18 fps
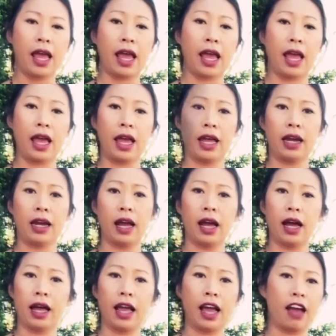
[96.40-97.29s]
And
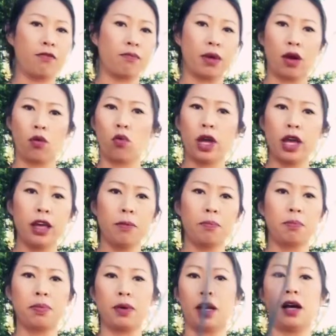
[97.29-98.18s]
I have my
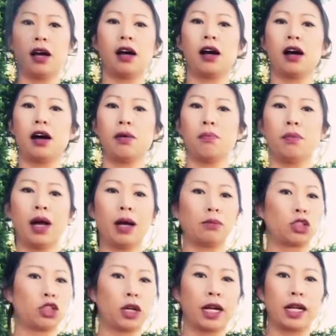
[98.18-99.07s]
whip,
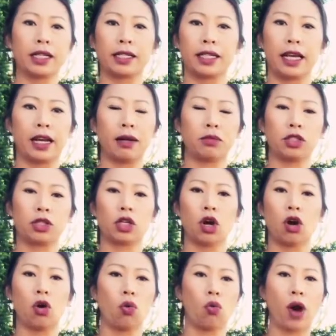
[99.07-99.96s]
I'm trying to get him to
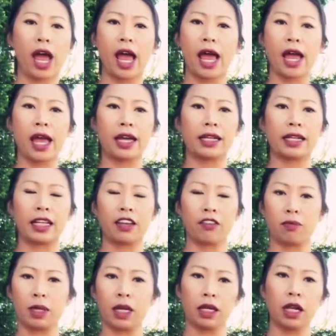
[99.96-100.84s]
go away and
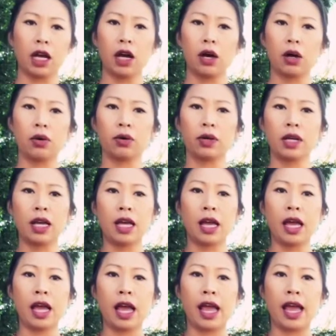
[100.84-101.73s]
leave me alone.
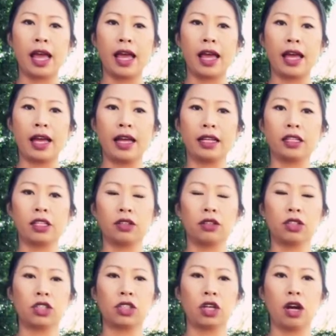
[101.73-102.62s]
And
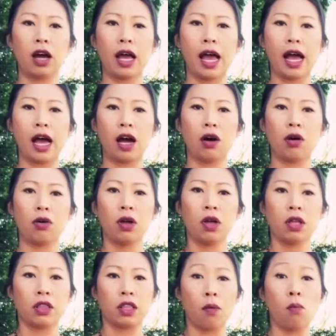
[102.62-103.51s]
you saw how
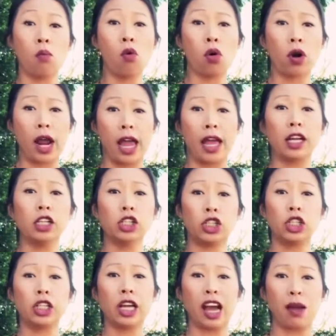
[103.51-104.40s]
the more
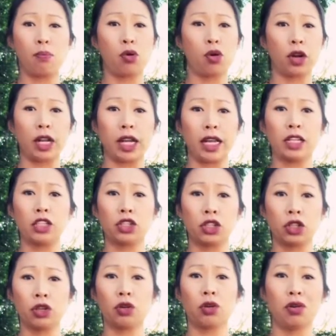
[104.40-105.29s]
energy I put
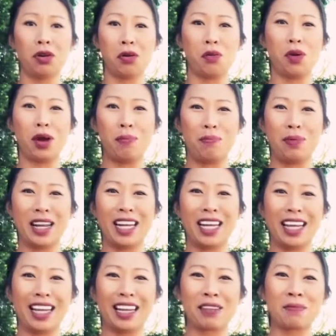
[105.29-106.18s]
into whipping
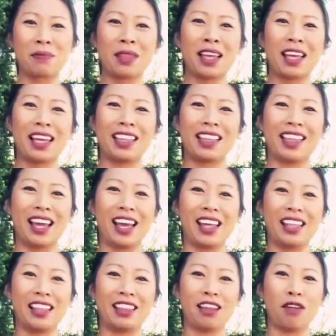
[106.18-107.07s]
it,
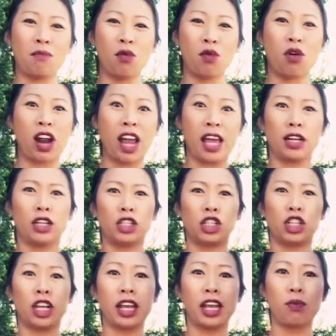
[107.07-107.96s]
then the more
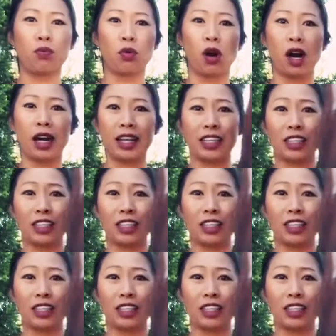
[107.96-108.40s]
energy he brought